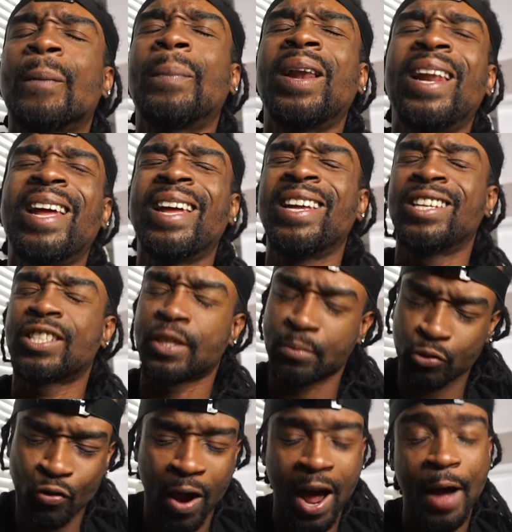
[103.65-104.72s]
Please
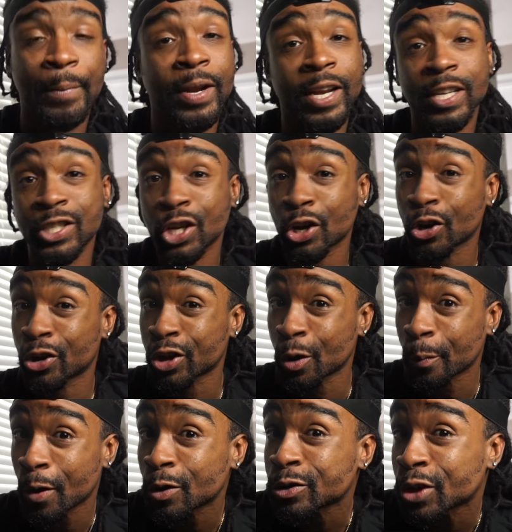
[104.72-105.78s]
subscribe and then turn on
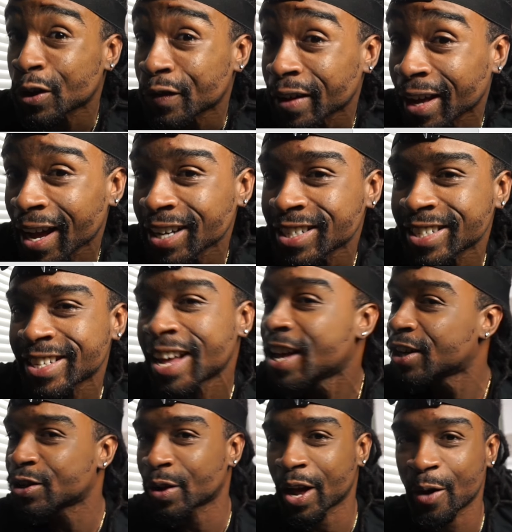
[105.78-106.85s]
your post notifications
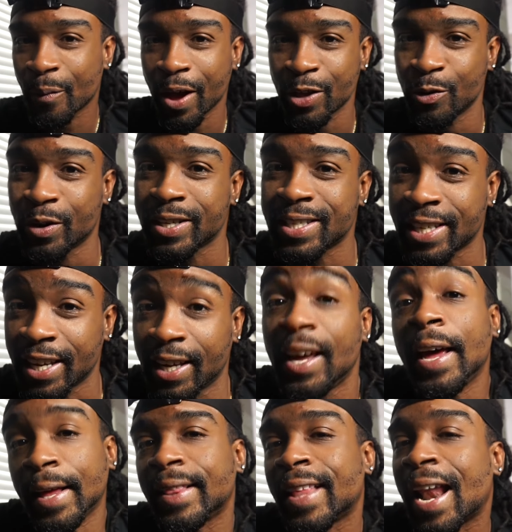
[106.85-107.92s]
so that way you can see
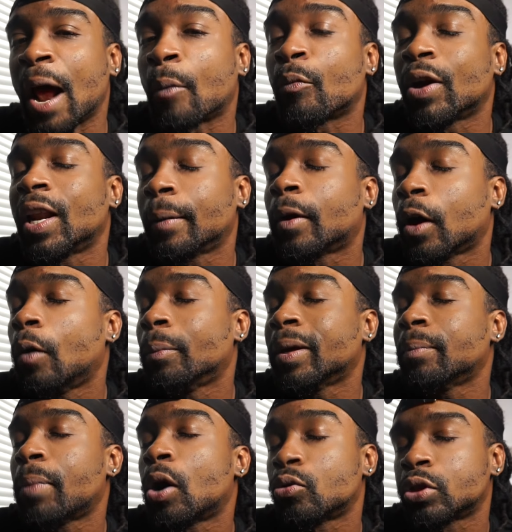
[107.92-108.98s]
that I'm really gonna
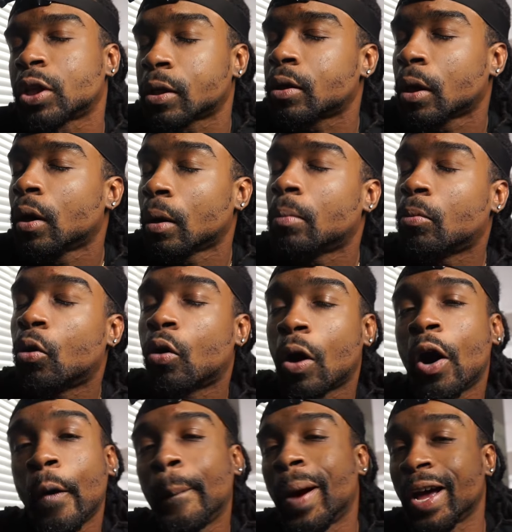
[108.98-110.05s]
be posting
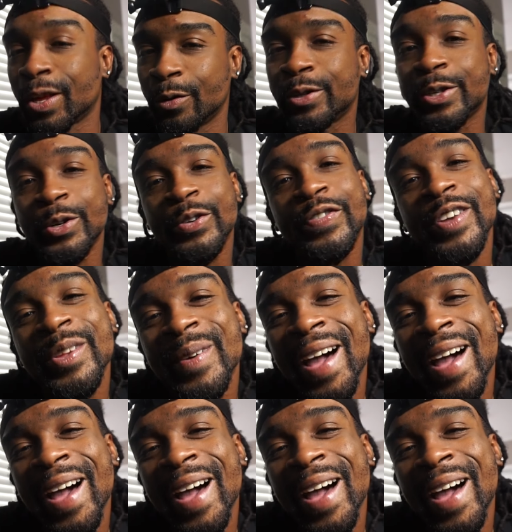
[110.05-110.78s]
more on my YouTube for you